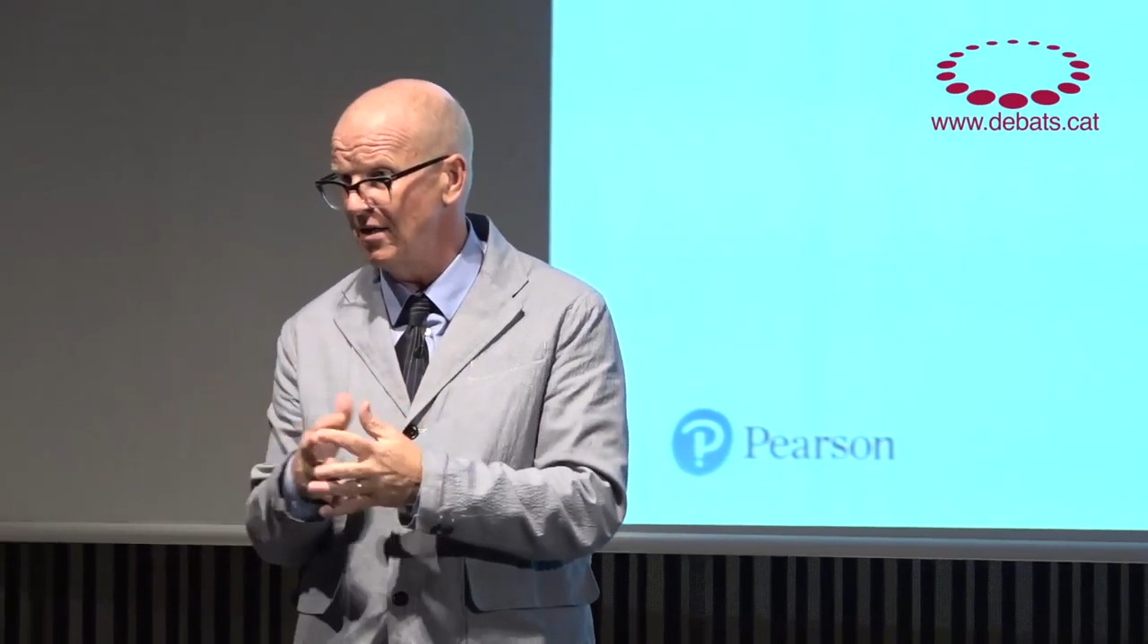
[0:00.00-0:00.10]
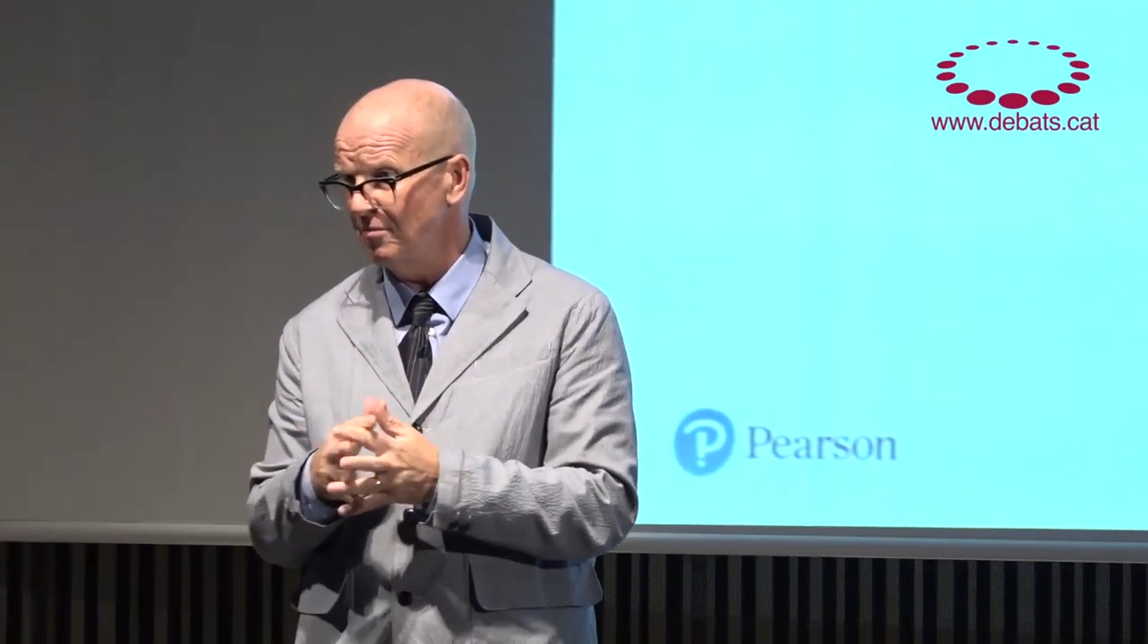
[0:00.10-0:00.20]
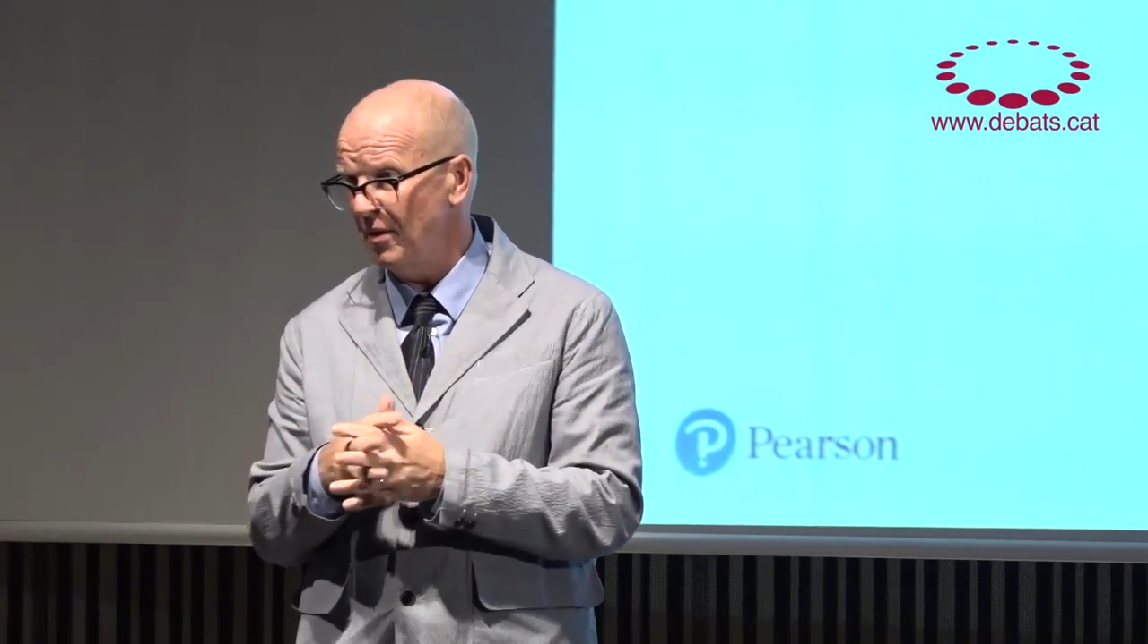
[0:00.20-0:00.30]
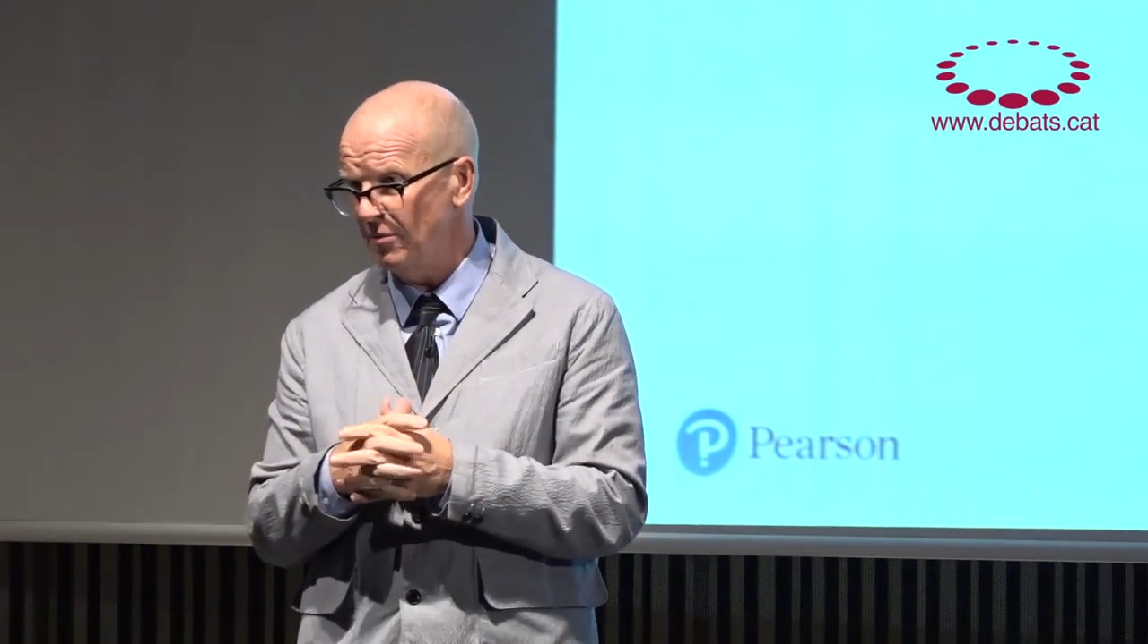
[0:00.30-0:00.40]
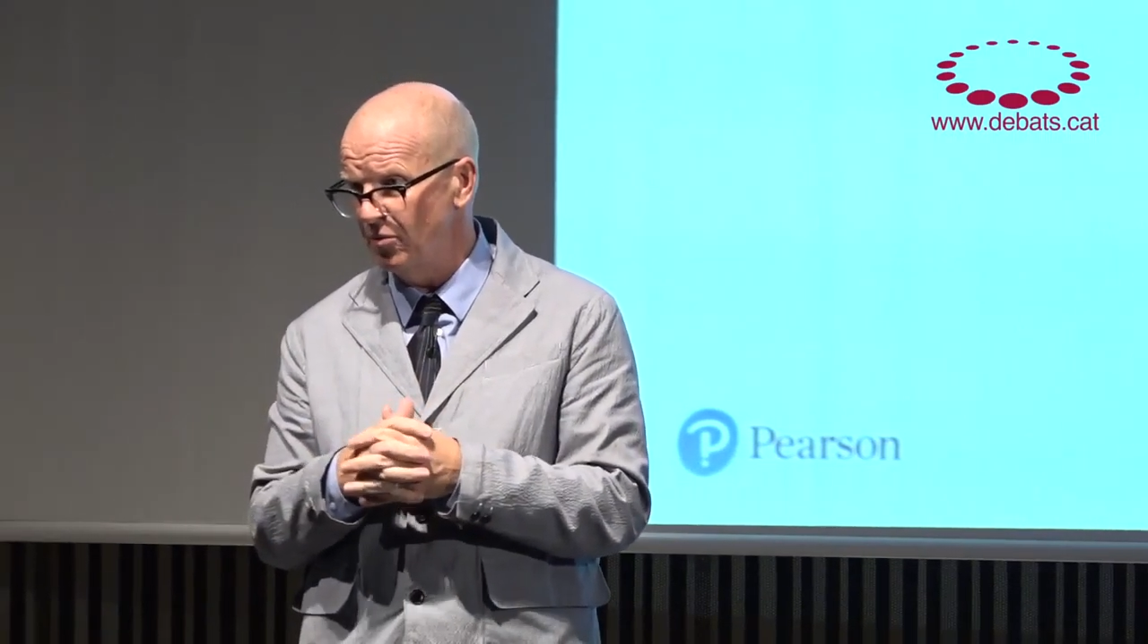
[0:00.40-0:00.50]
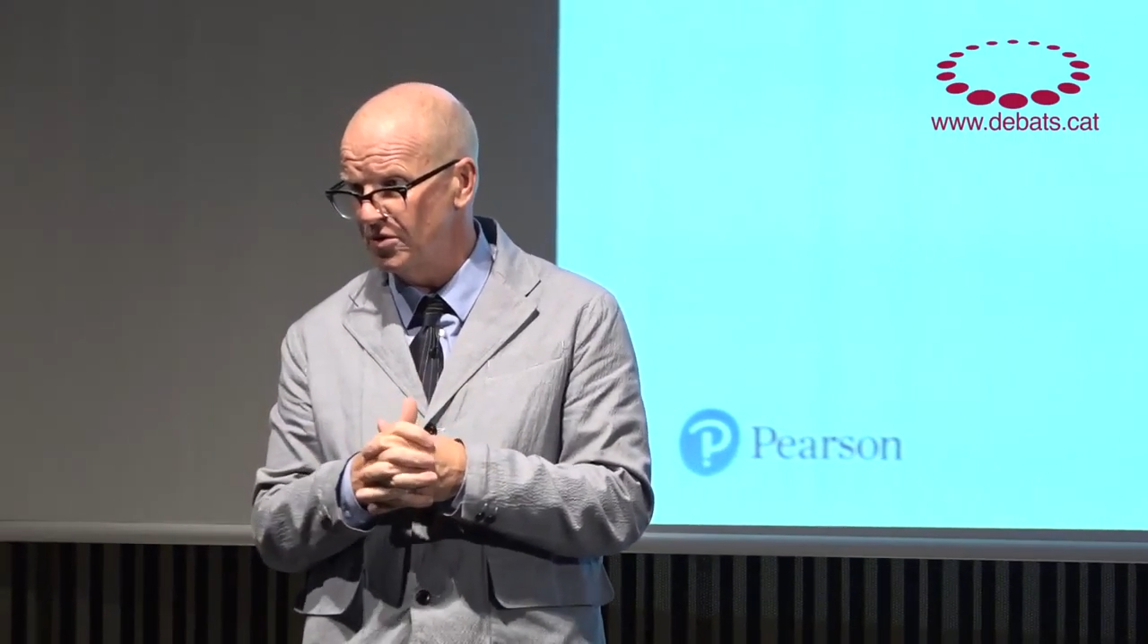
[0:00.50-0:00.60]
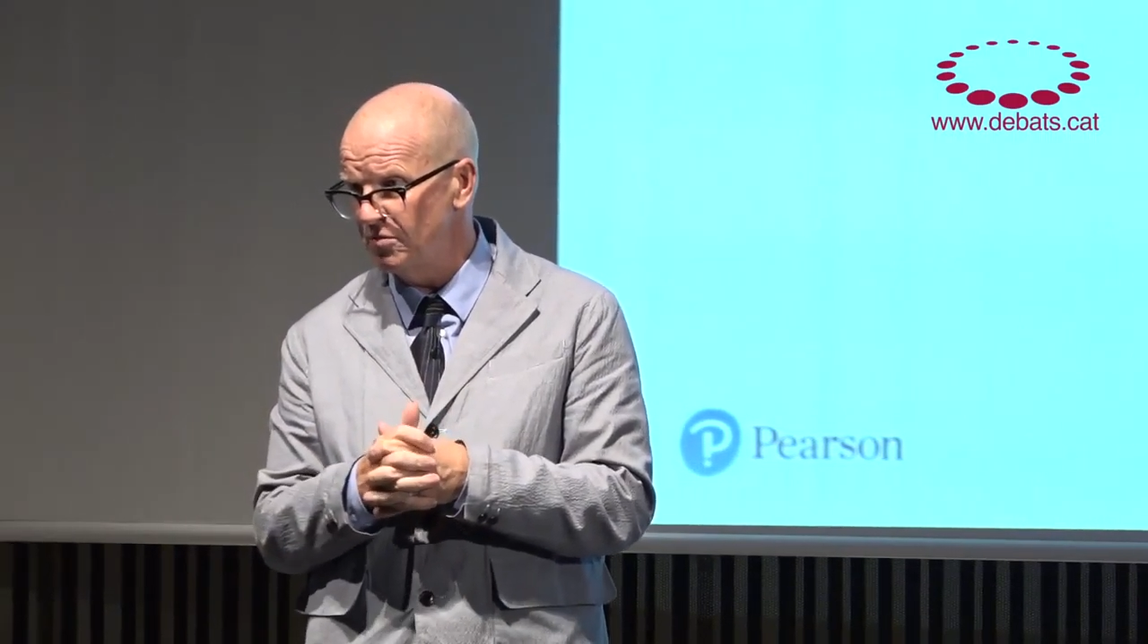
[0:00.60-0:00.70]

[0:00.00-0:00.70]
young people